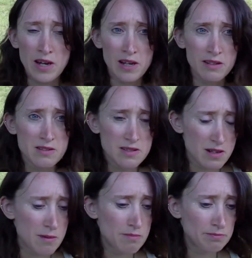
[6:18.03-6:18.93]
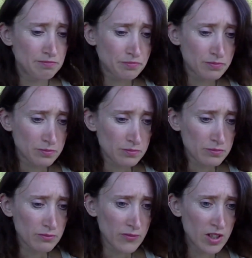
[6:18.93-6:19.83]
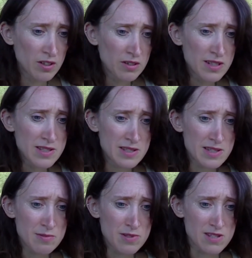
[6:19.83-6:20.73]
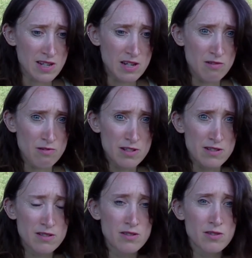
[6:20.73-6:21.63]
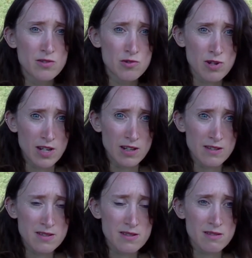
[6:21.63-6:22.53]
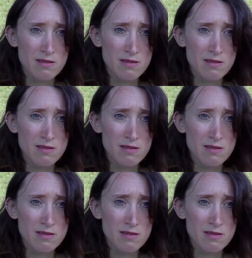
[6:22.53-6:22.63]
And these were sacred drinks,